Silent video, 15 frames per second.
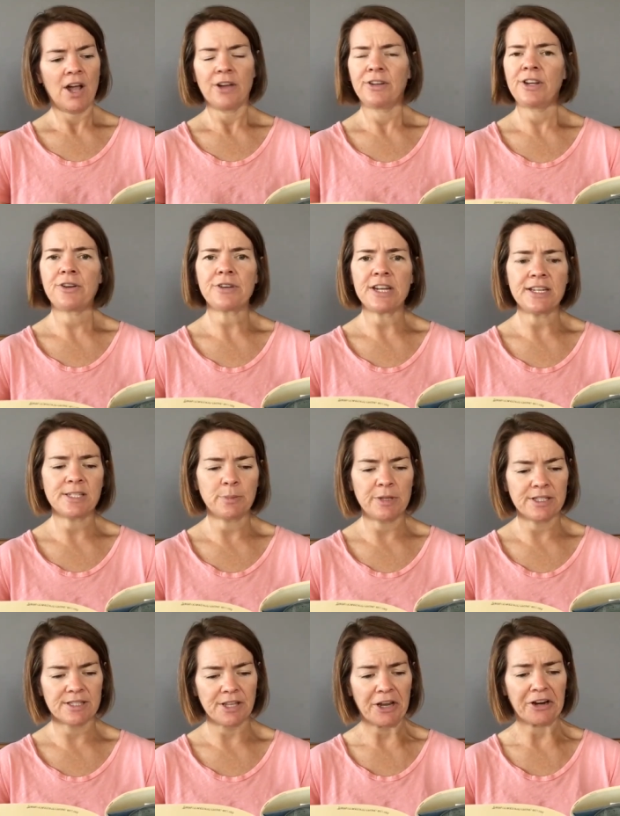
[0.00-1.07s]
No need to be
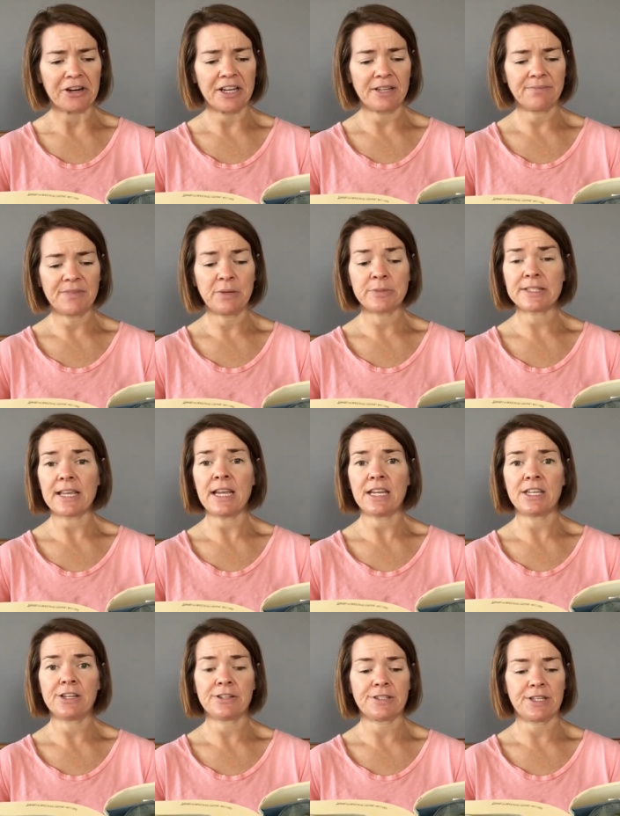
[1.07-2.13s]
sorry. It was eight
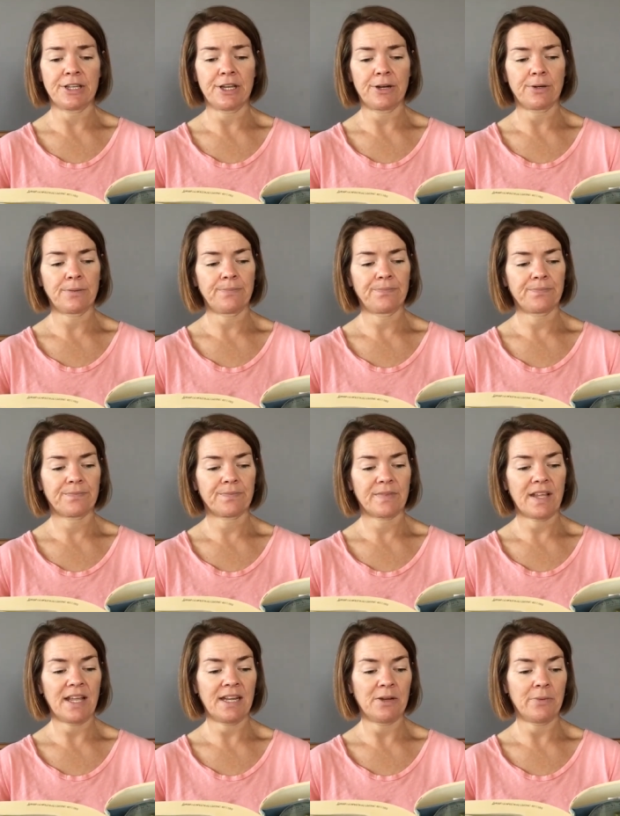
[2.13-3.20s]
years ago.
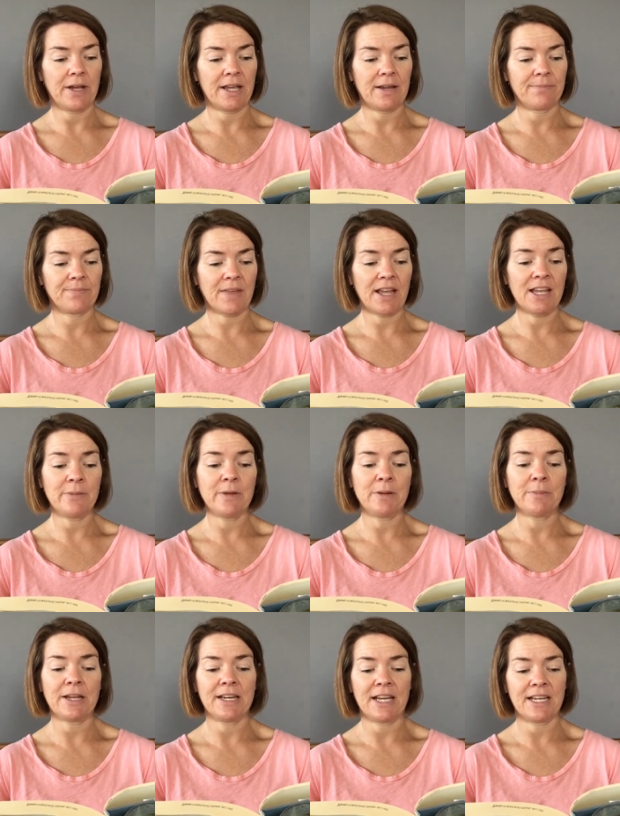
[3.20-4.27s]
Anyway, I am in
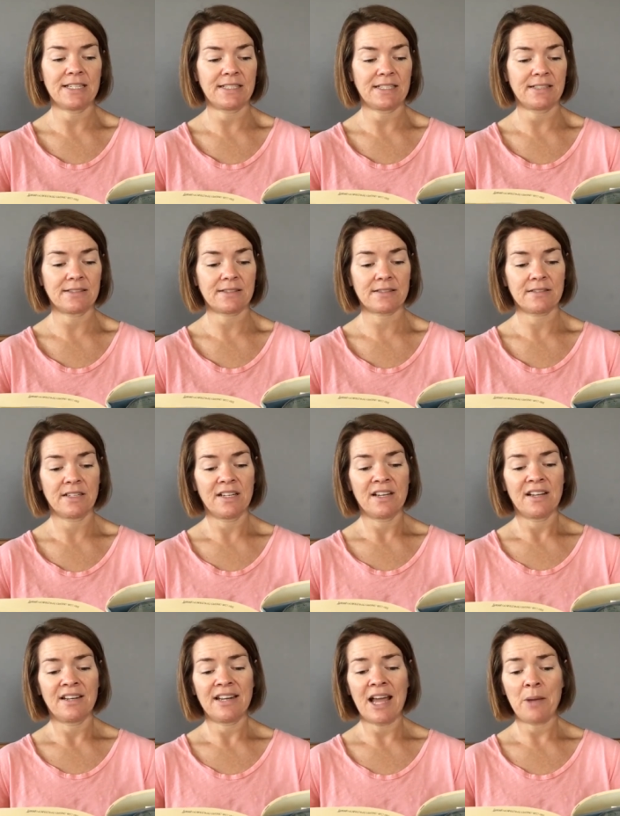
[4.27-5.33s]
my 90s.
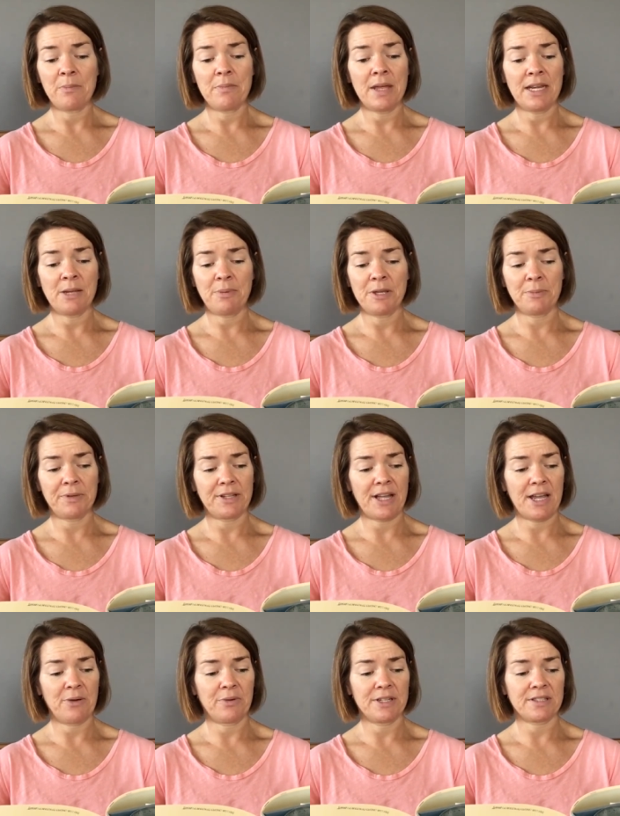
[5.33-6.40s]
Not many people
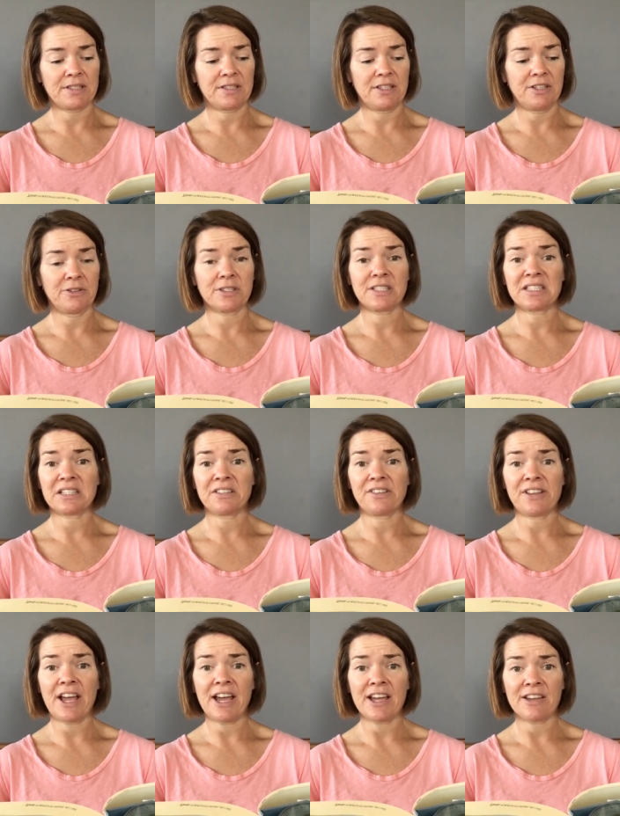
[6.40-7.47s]
I once knew are still
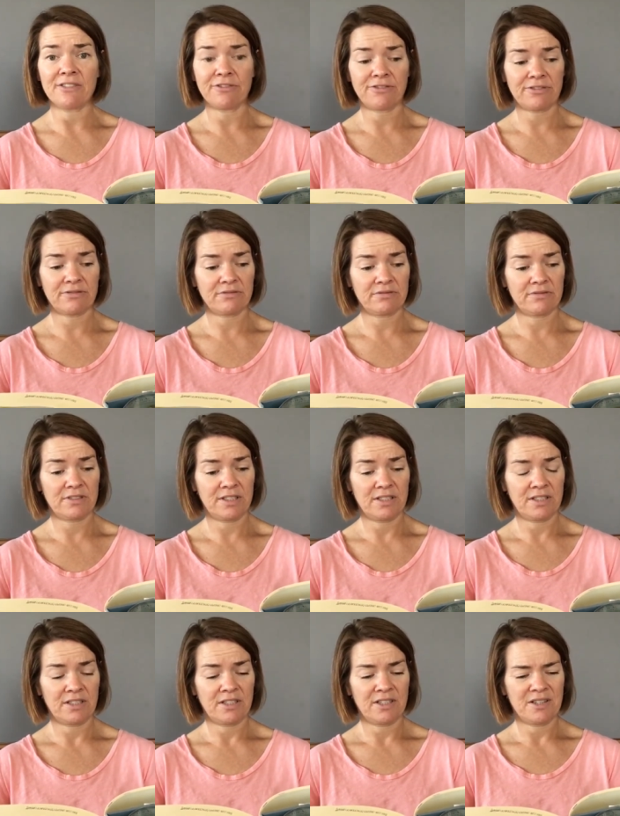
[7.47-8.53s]
alive.
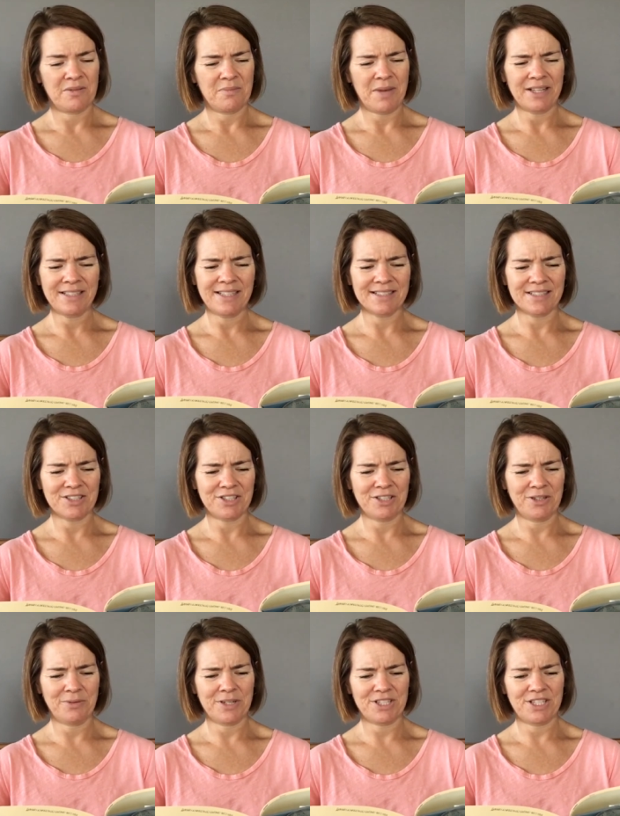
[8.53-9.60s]
Molly isn't
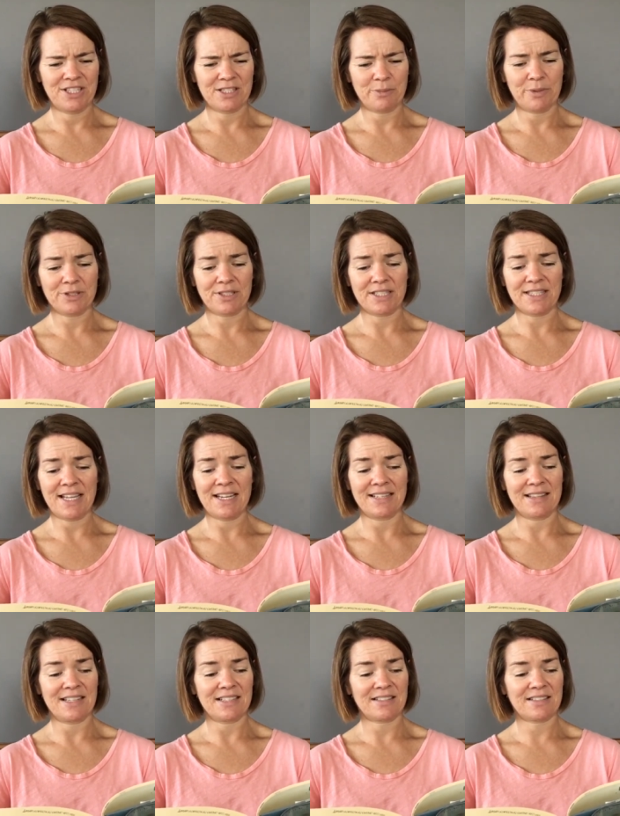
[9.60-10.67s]
sure what she's supposed to say to
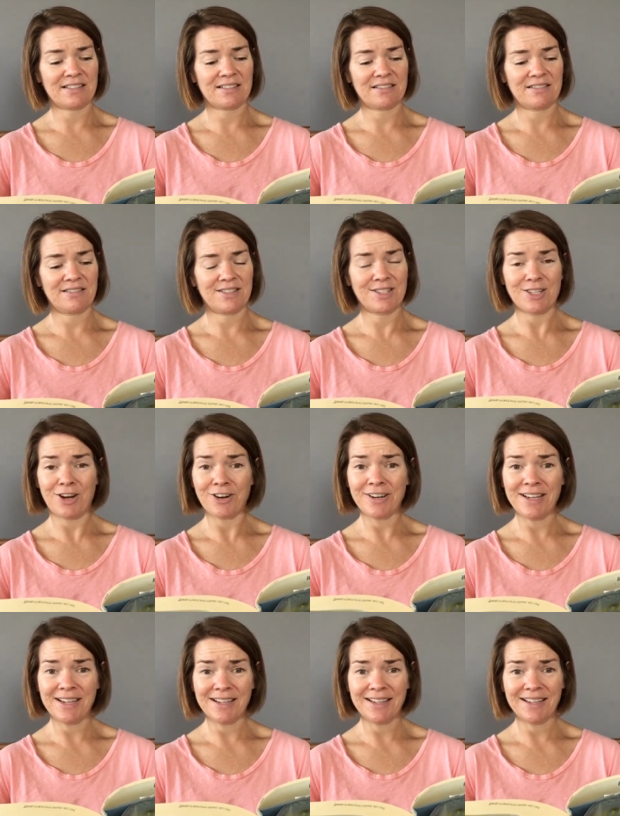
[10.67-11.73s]
this.
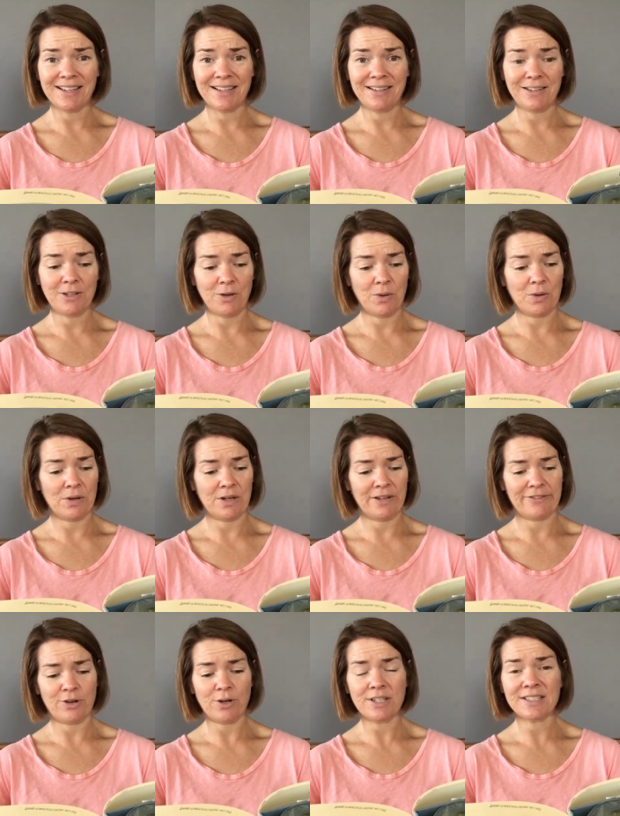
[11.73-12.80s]
Sorry again? Or
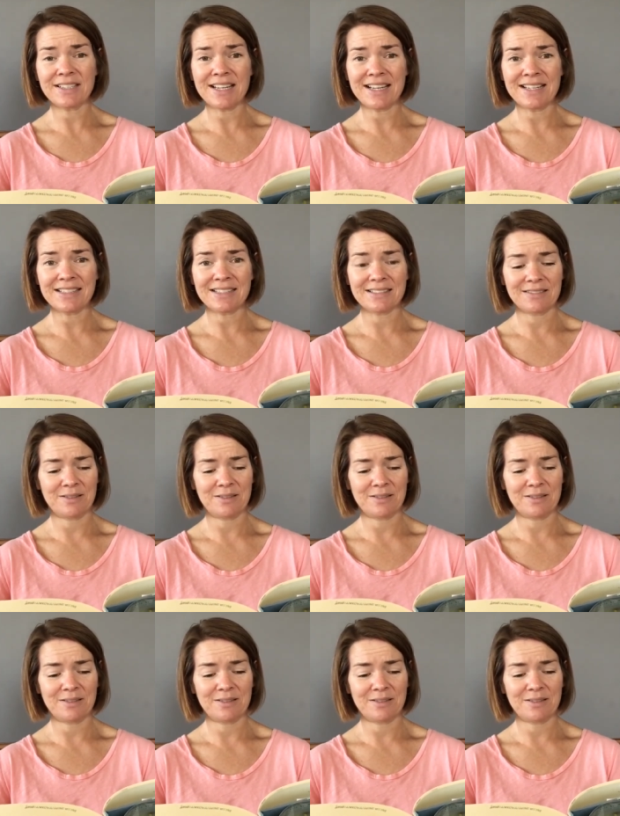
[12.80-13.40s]
of course not?